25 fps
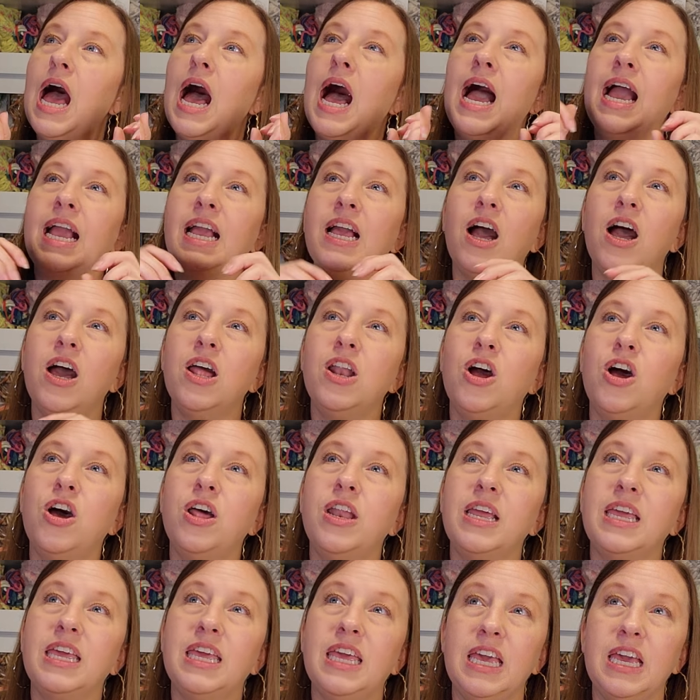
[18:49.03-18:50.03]
I got
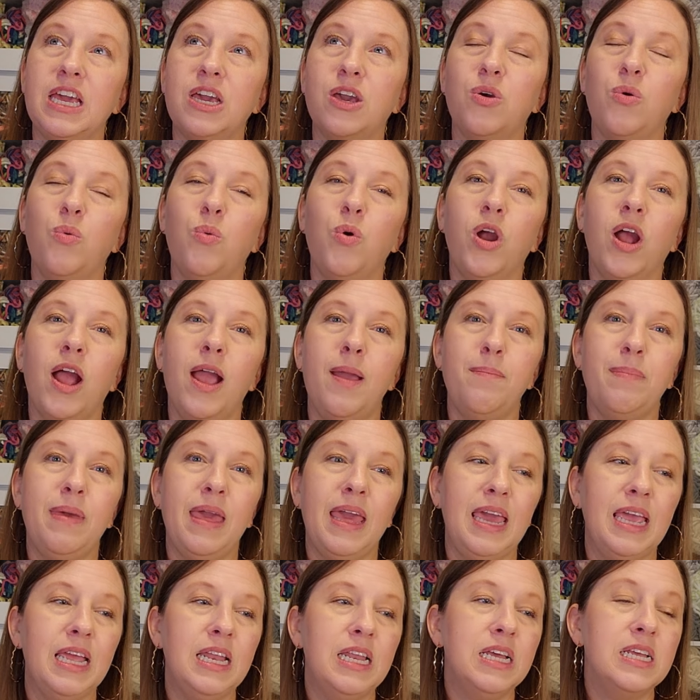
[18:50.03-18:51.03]
on a kick where I
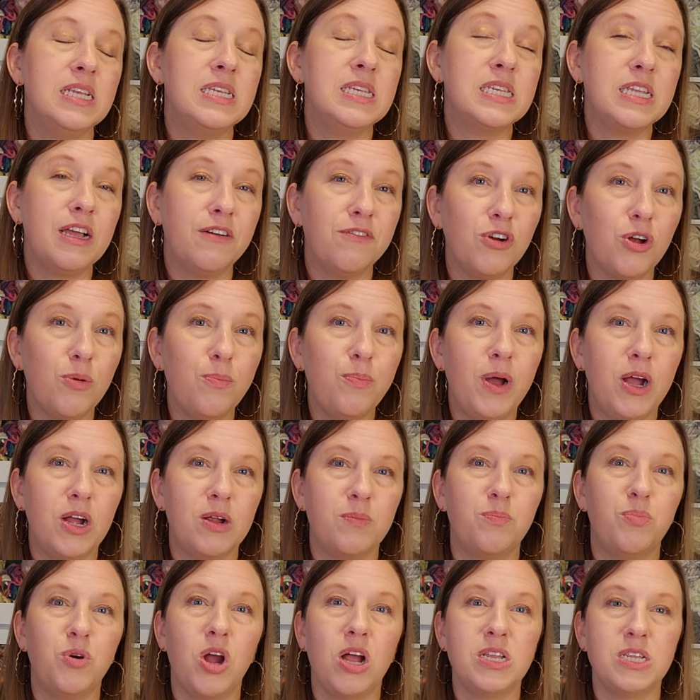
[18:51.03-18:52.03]
made several
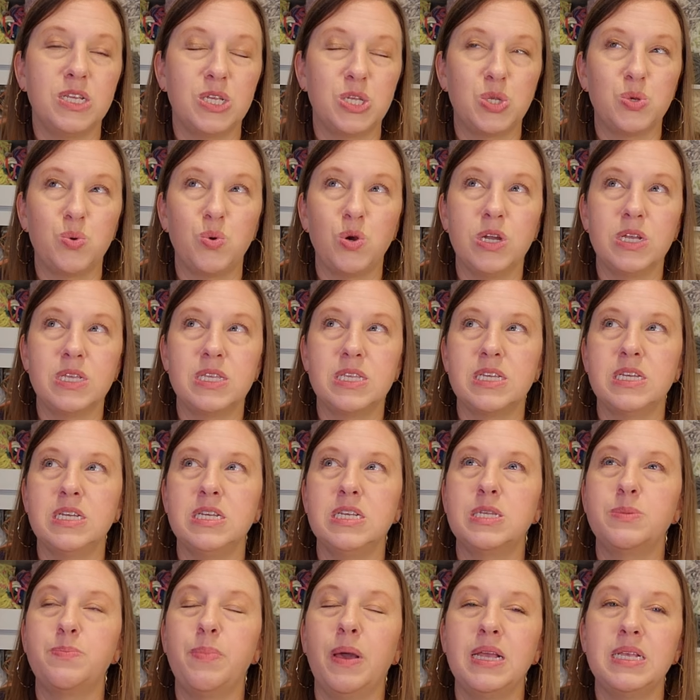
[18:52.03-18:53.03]

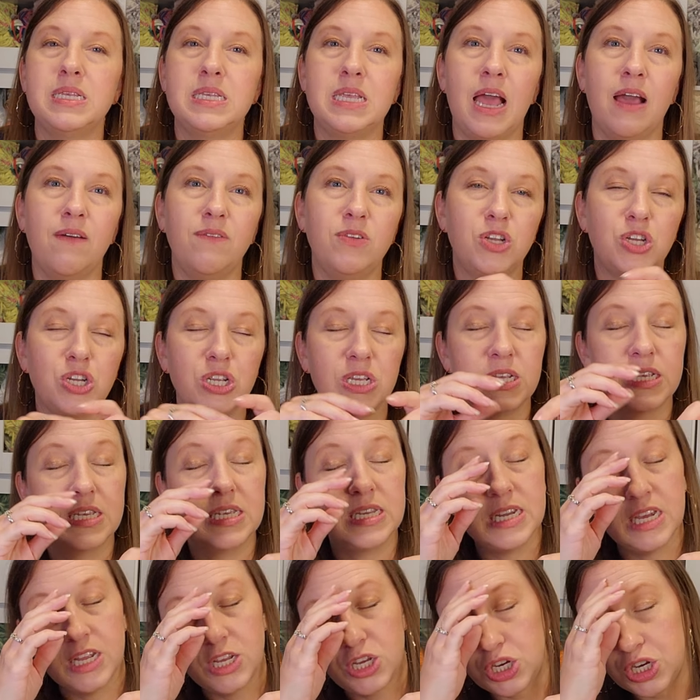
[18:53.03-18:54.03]
Brontosauruses by Savagely
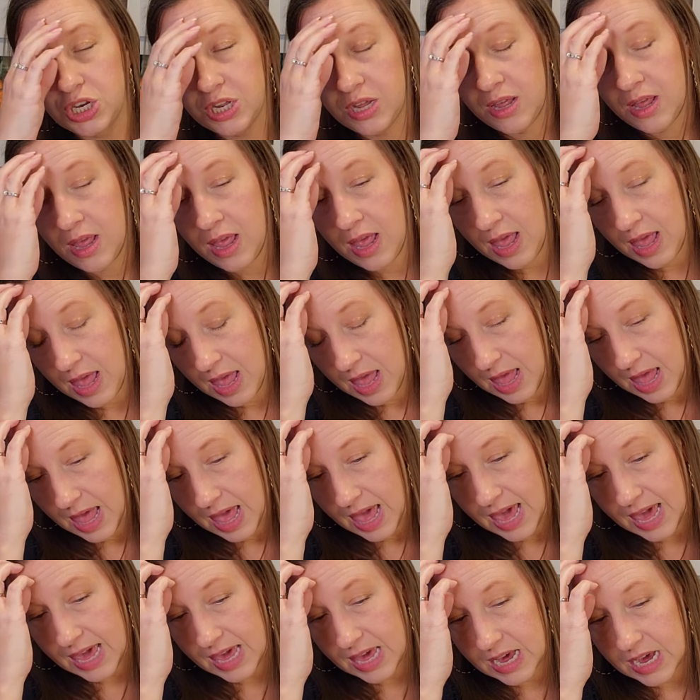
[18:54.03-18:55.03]
Stitched.
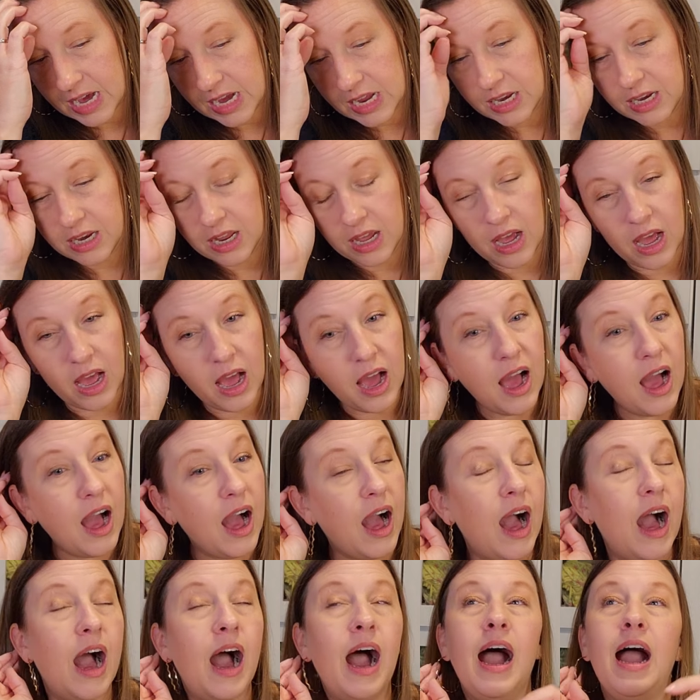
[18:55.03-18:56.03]
And
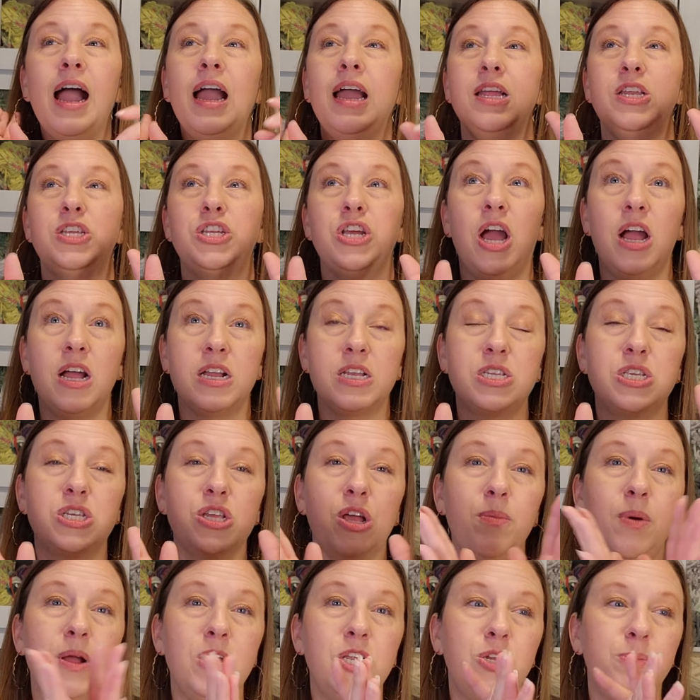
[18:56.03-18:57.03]
I talked
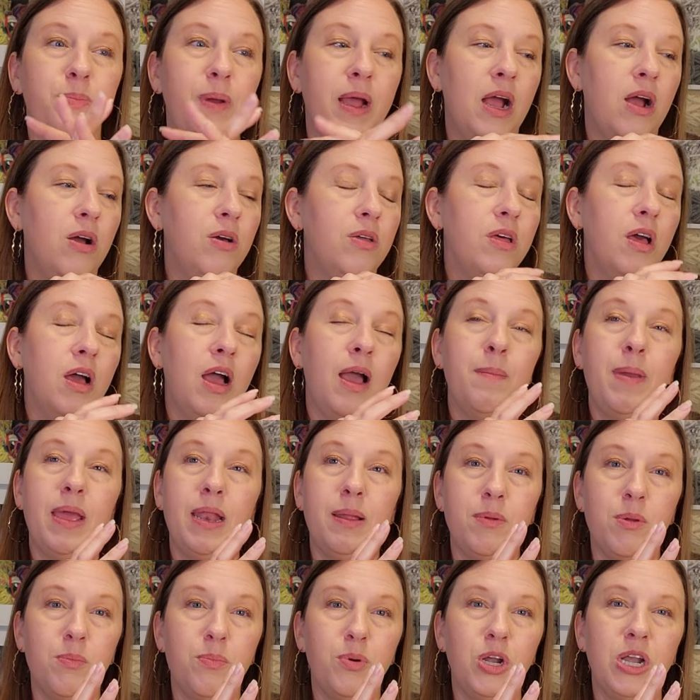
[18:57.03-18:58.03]
so much about, I made
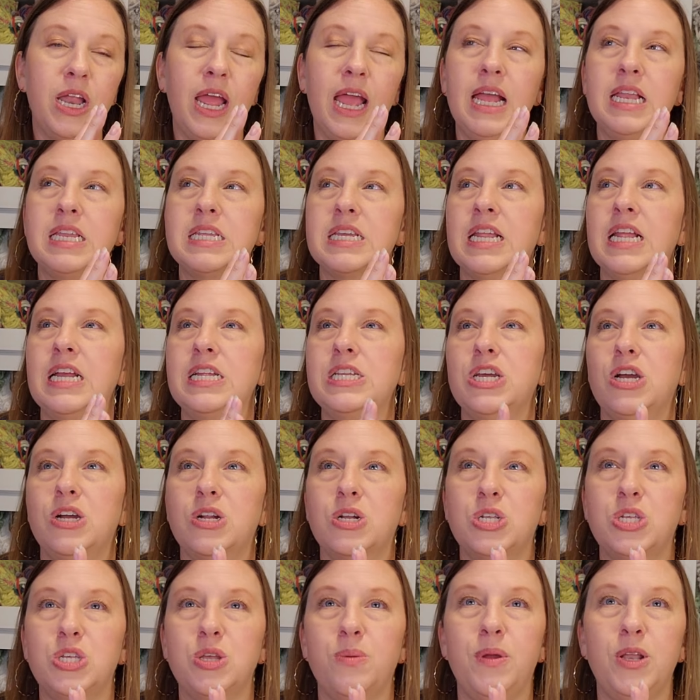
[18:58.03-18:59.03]
them in Burnett, and I
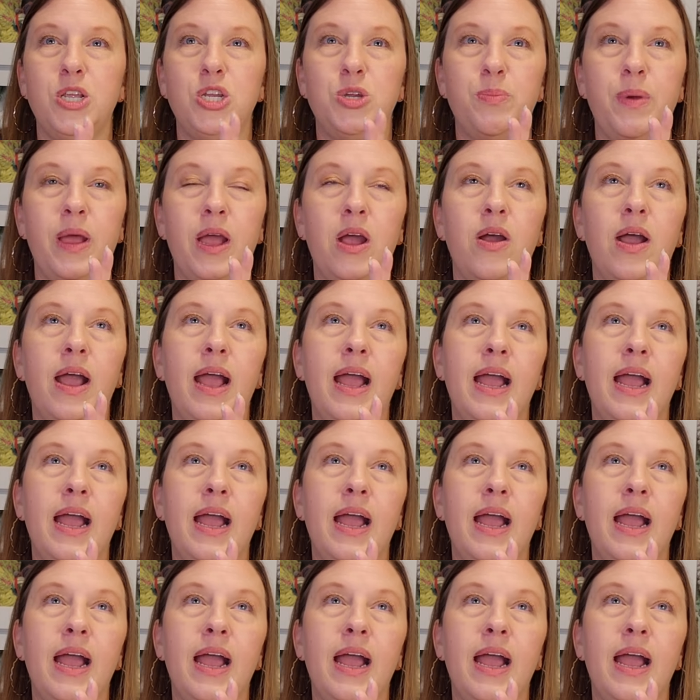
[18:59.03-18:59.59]
talked so much about